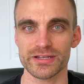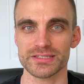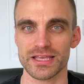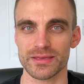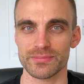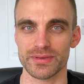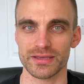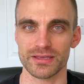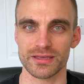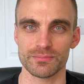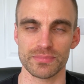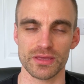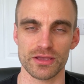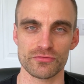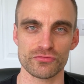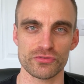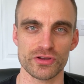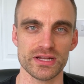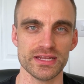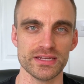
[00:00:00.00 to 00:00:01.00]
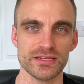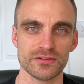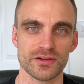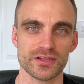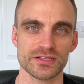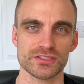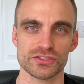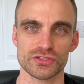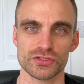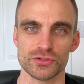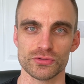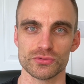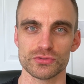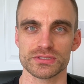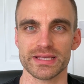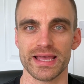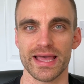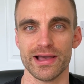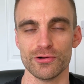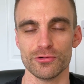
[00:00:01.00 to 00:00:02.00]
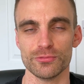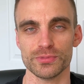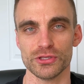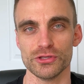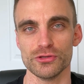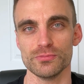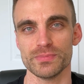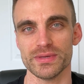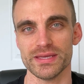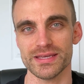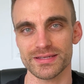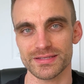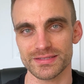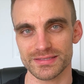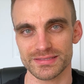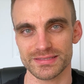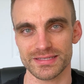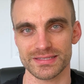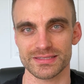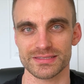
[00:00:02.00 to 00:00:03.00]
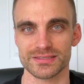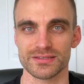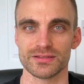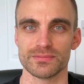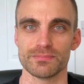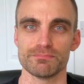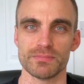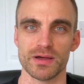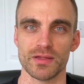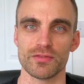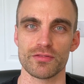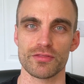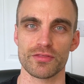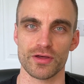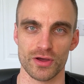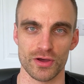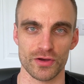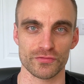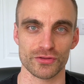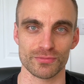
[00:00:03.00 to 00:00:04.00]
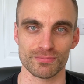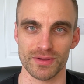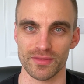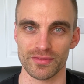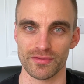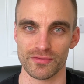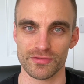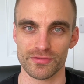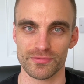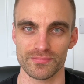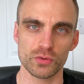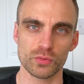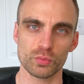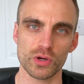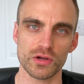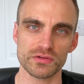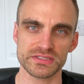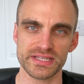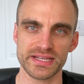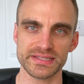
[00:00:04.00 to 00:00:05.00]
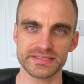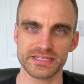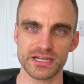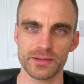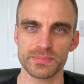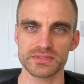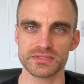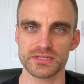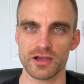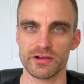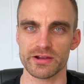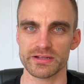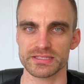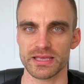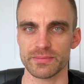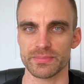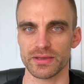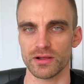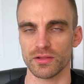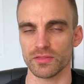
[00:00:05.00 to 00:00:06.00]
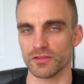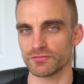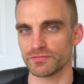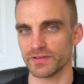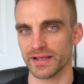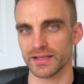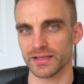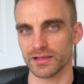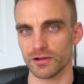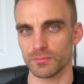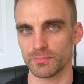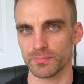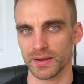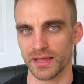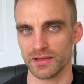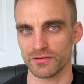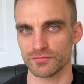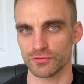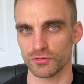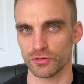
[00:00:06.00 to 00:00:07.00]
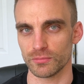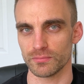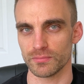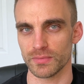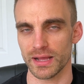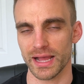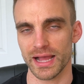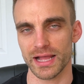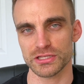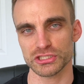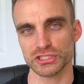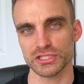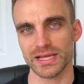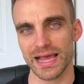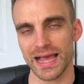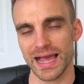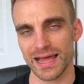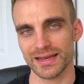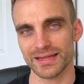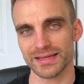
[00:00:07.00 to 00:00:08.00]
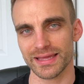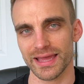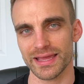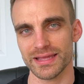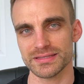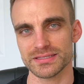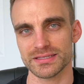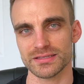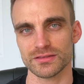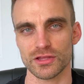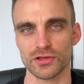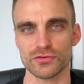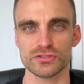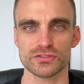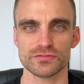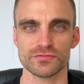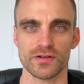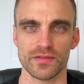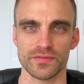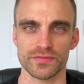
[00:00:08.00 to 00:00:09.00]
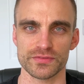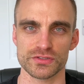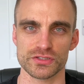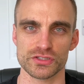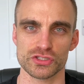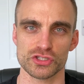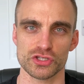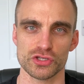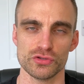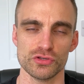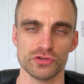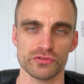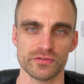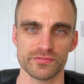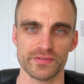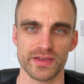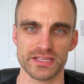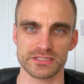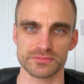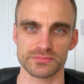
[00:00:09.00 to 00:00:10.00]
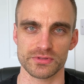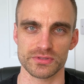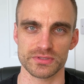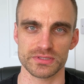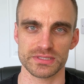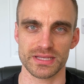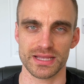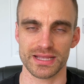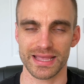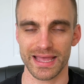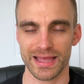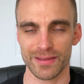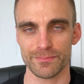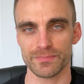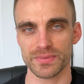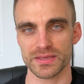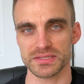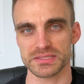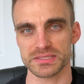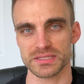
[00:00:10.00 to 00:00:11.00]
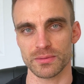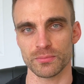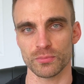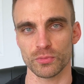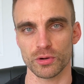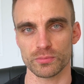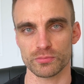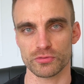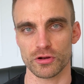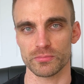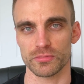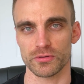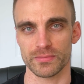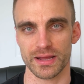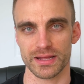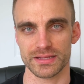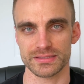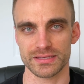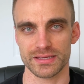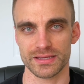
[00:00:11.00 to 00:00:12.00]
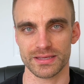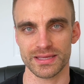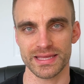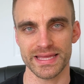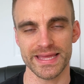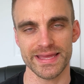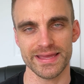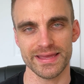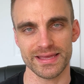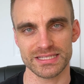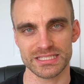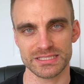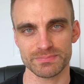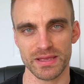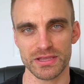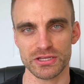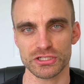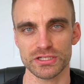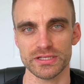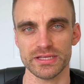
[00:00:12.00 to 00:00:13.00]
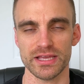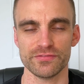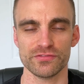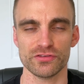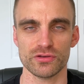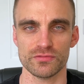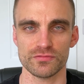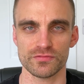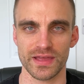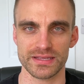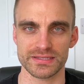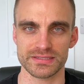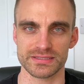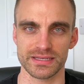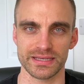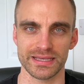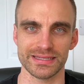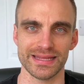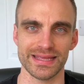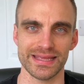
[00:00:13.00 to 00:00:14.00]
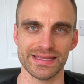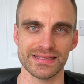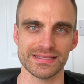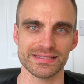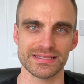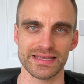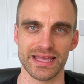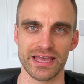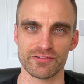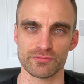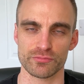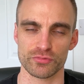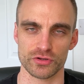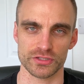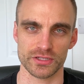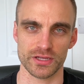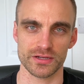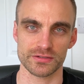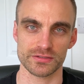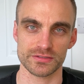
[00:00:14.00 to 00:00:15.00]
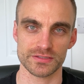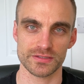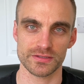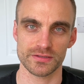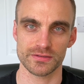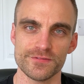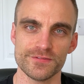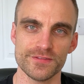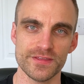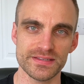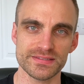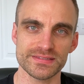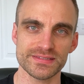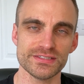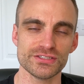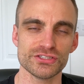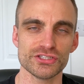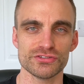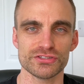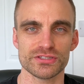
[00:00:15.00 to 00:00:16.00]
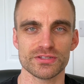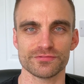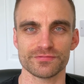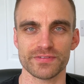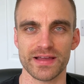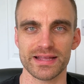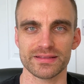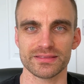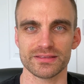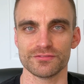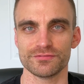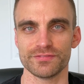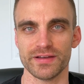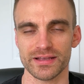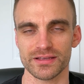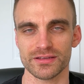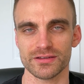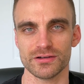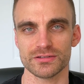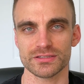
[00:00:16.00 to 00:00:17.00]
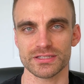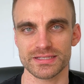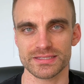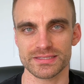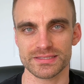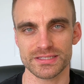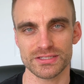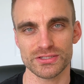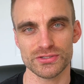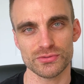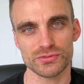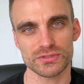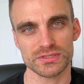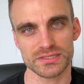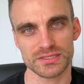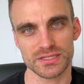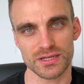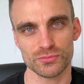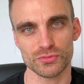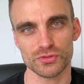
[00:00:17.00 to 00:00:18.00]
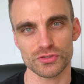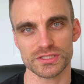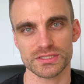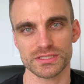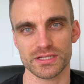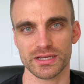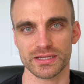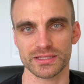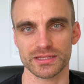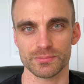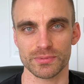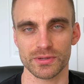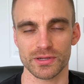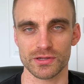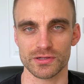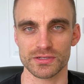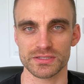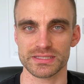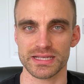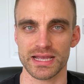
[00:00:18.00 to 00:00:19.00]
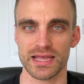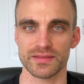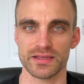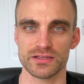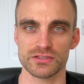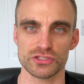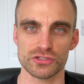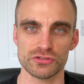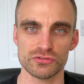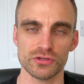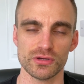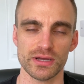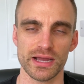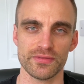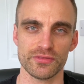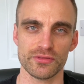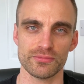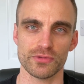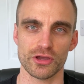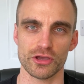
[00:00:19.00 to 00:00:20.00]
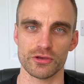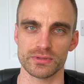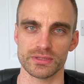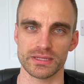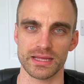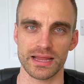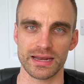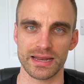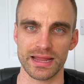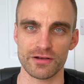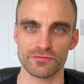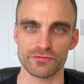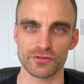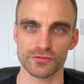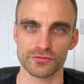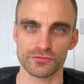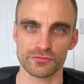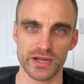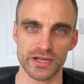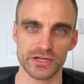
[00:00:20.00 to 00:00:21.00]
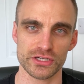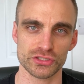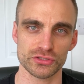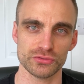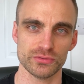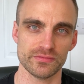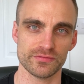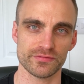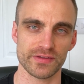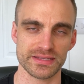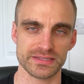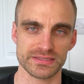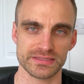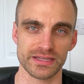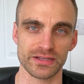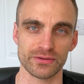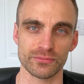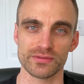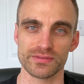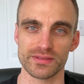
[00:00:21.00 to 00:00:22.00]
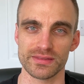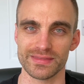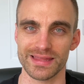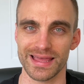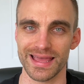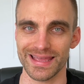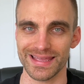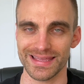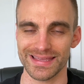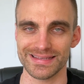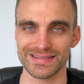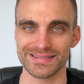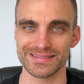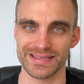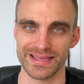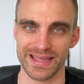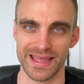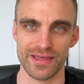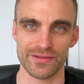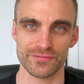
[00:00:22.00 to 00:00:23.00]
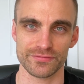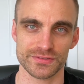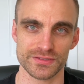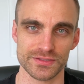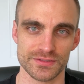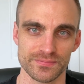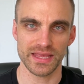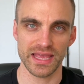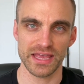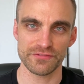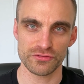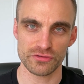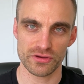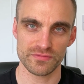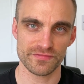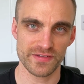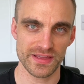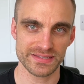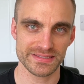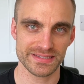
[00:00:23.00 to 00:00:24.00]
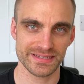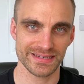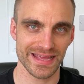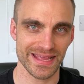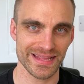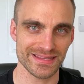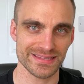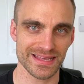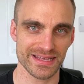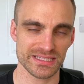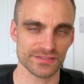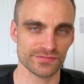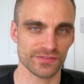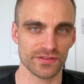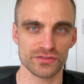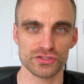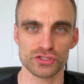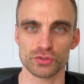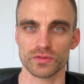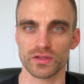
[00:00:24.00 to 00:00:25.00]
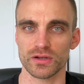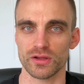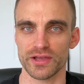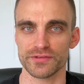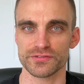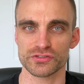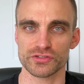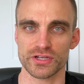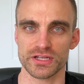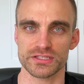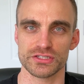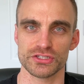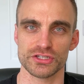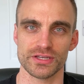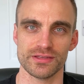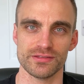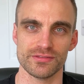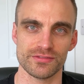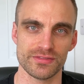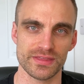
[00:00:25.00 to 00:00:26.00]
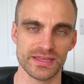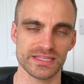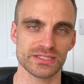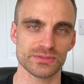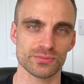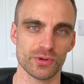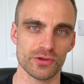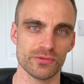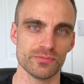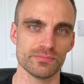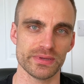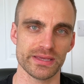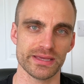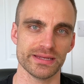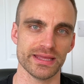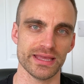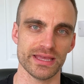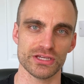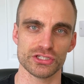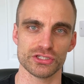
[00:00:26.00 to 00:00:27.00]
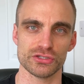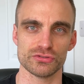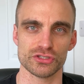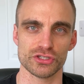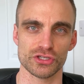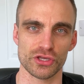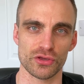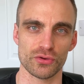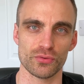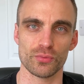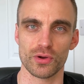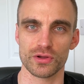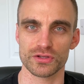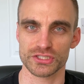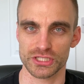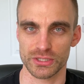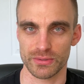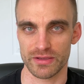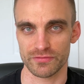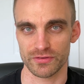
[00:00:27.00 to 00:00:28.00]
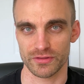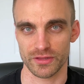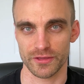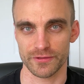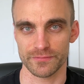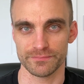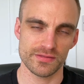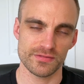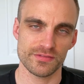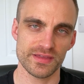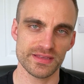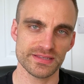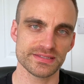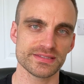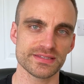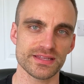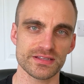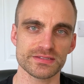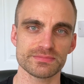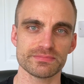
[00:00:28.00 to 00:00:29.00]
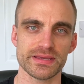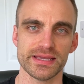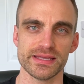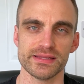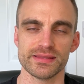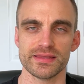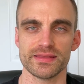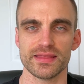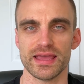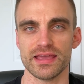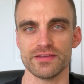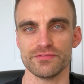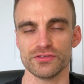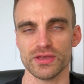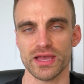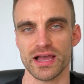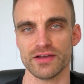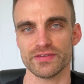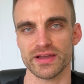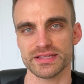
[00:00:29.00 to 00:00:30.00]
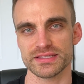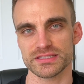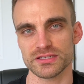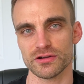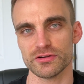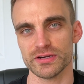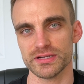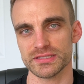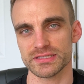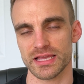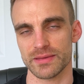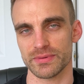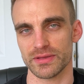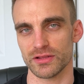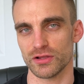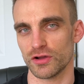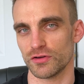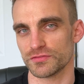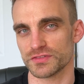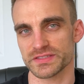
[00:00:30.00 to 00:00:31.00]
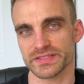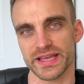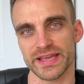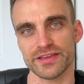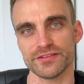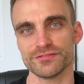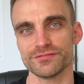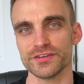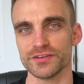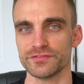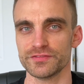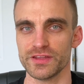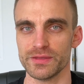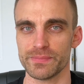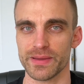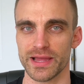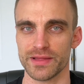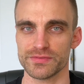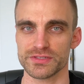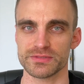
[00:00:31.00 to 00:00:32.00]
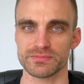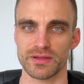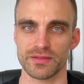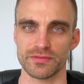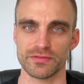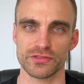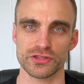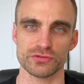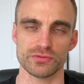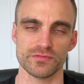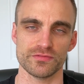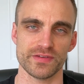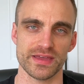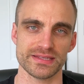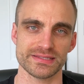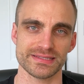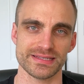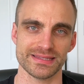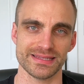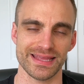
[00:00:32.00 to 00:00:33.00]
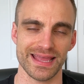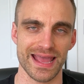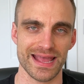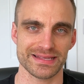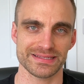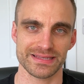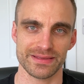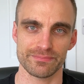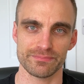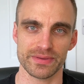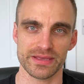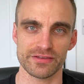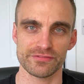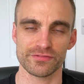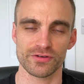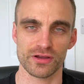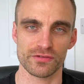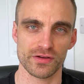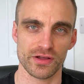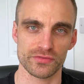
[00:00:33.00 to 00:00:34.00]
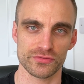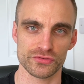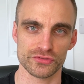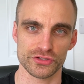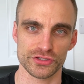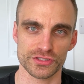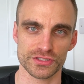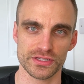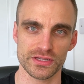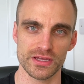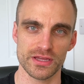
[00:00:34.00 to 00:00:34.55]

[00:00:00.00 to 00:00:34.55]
debit can be a really nice tool to help you be consistent month after month. While setting up a direct debit on the Vanguard platform, actually allocating those funds to your investments can be somewhat problematic, especially if you're investing in ETF products. This is due to the fact that Vanguard are still somewhat stuck in the past and they do not at the moment allow for fractional investing within their ETFs. If you're investing in index funds or the life strategy, this won't be an issue to you whatsoever though. This does mean that if you have a direct debit of say £50 a month to invest in the S&P 500,